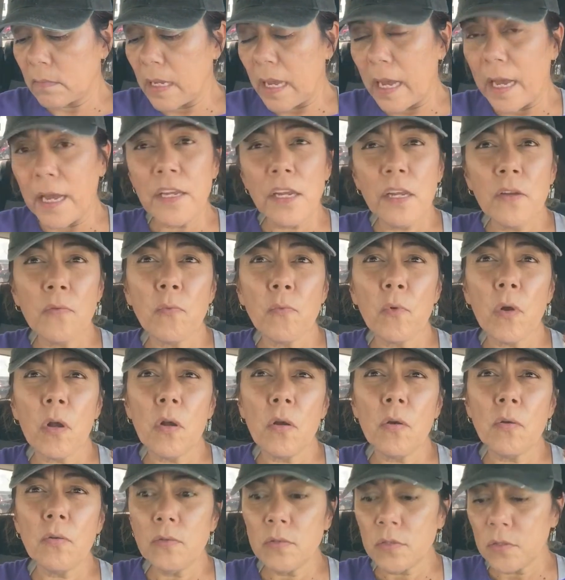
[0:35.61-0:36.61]
onion
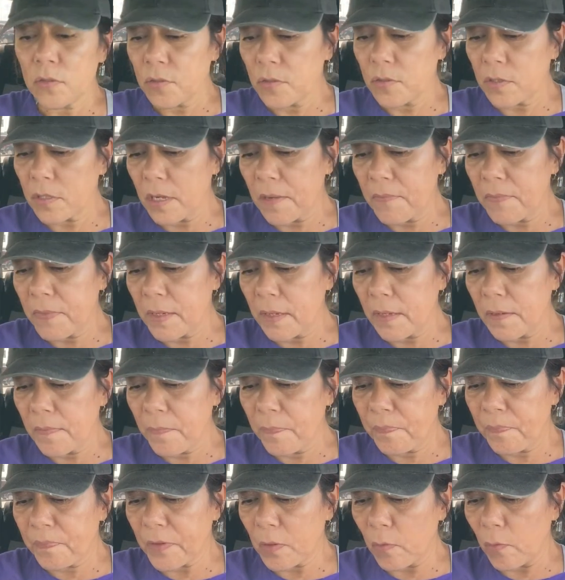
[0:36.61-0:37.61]
rose or
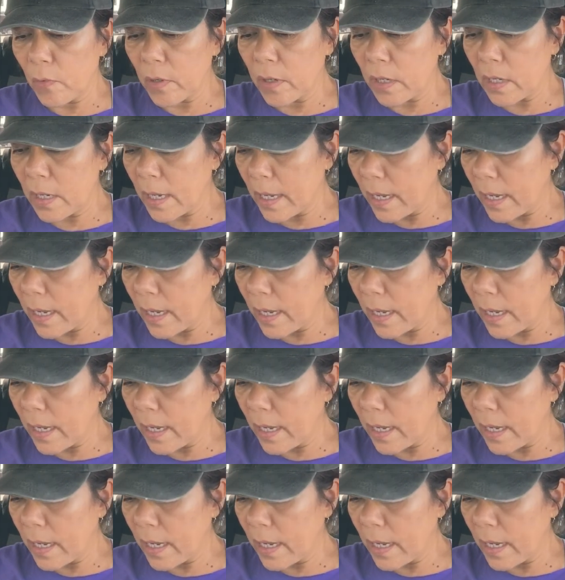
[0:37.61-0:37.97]
something. We're going to